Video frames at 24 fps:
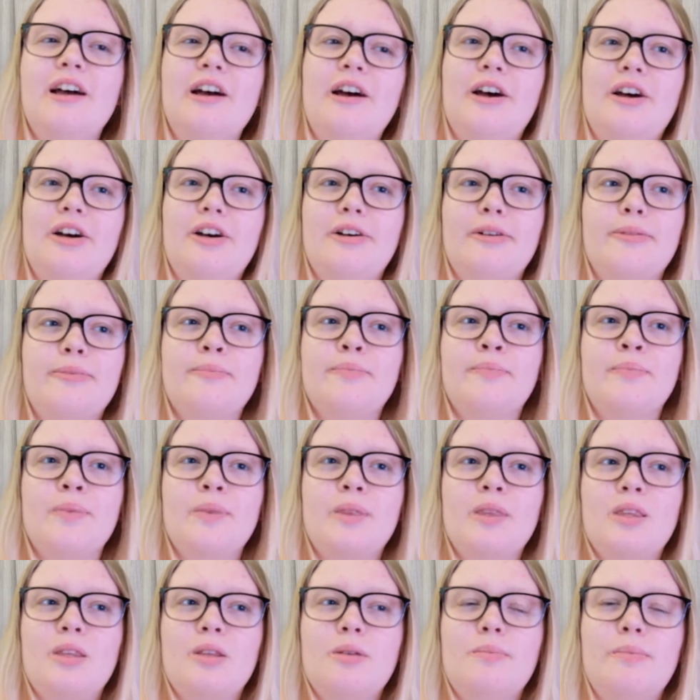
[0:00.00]
But
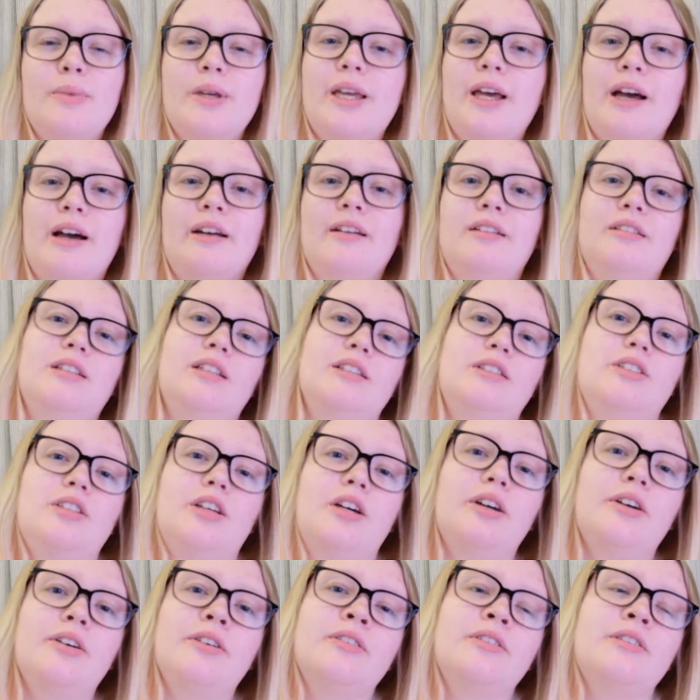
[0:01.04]
yeah, so
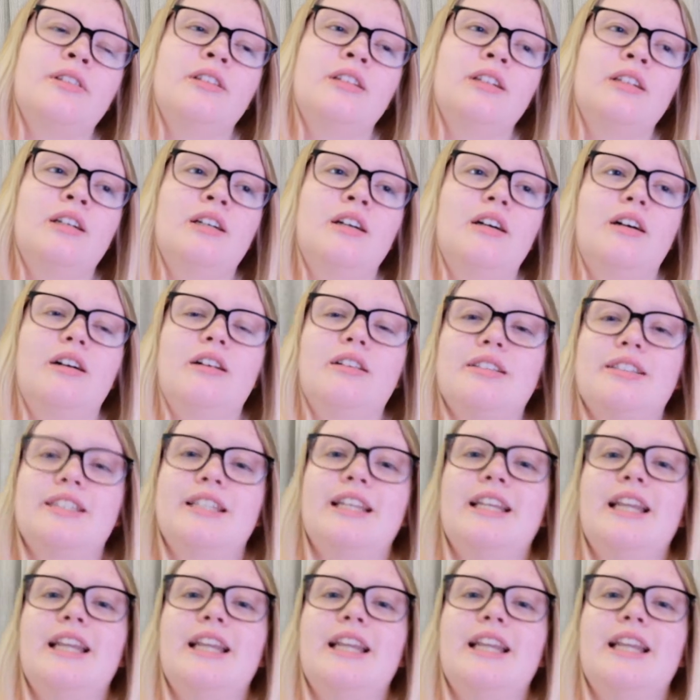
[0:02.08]
I'll see you